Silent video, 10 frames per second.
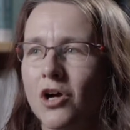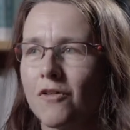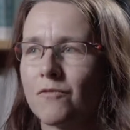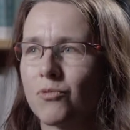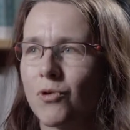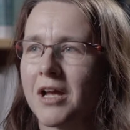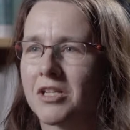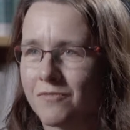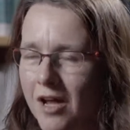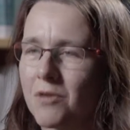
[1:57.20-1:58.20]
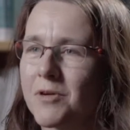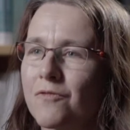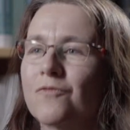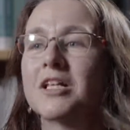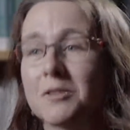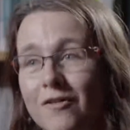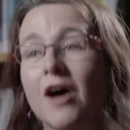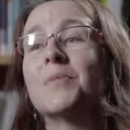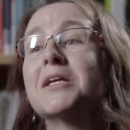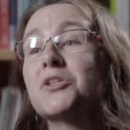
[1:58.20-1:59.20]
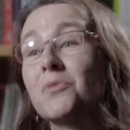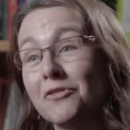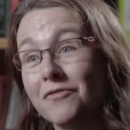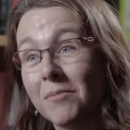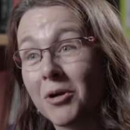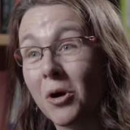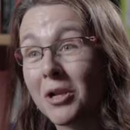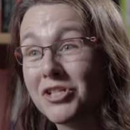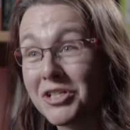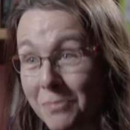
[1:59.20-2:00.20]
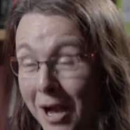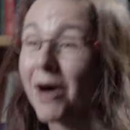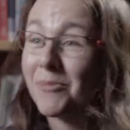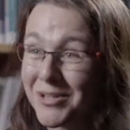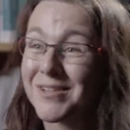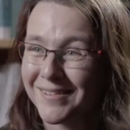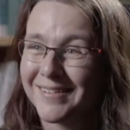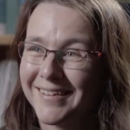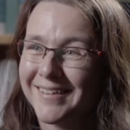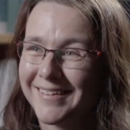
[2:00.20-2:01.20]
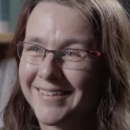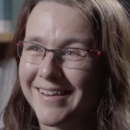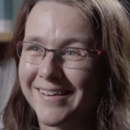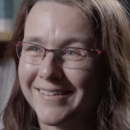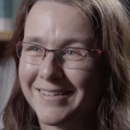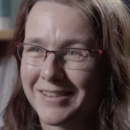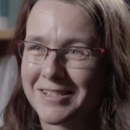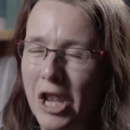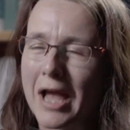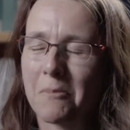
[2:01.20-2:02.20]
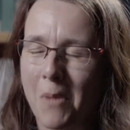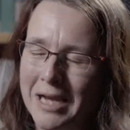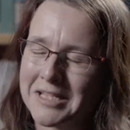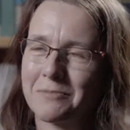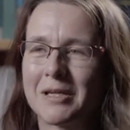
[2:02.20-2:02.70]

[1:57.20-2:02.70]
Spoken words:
of product development, fits far better with the pharmacology department, and yeah, there's like-minded